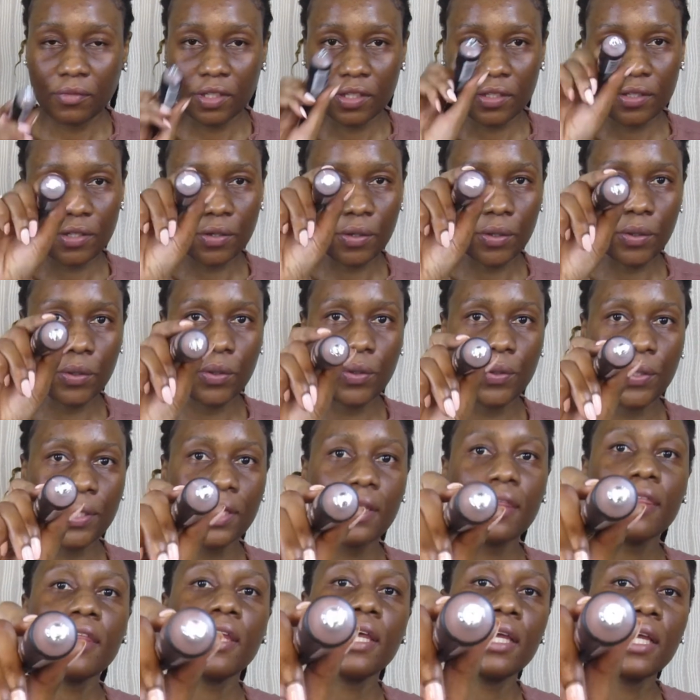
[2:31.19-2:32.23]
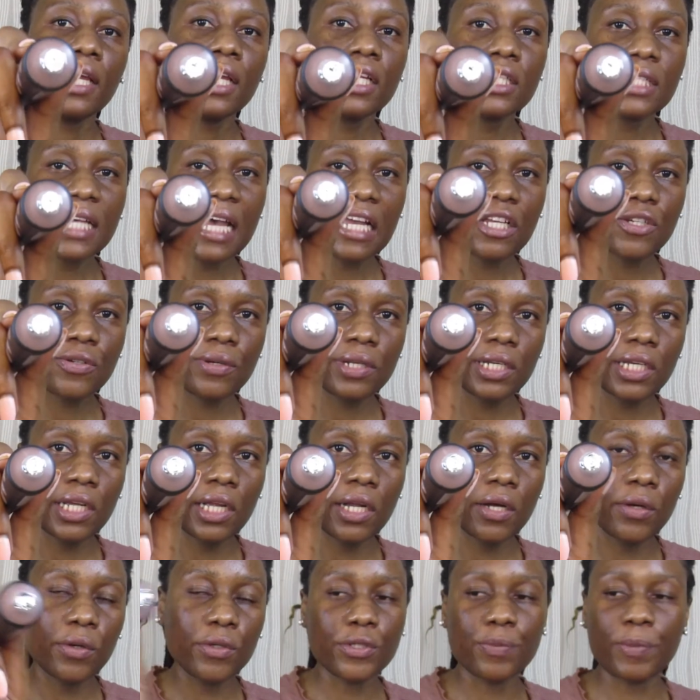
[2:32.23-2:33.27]
So good thing it's actually
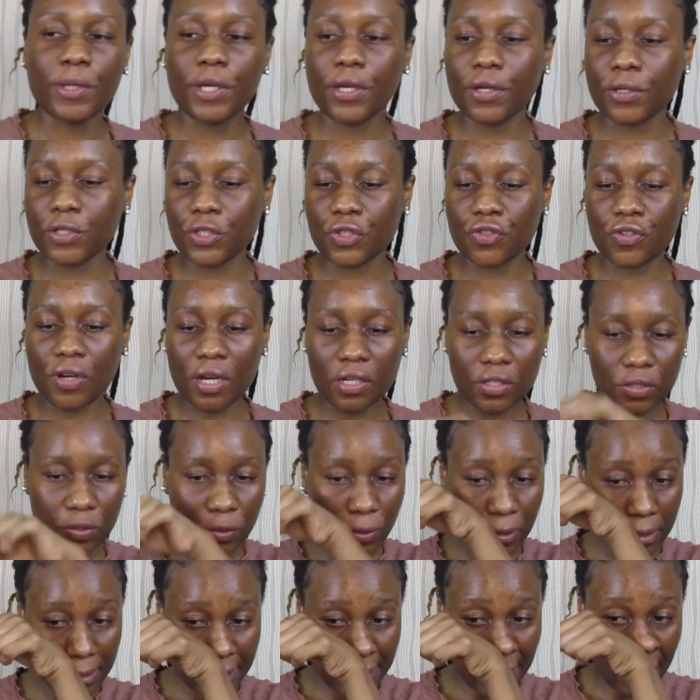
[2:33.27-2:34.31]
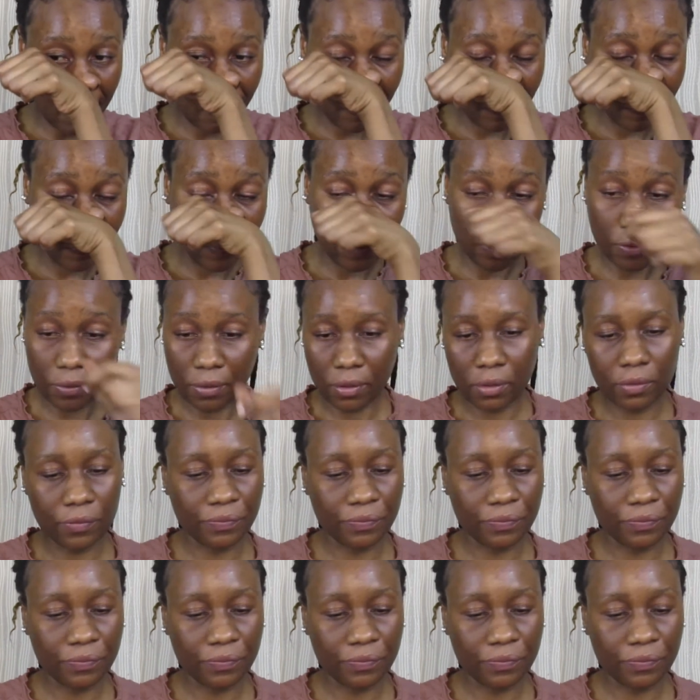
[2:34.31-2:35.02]
closed, because drugstore stuff, I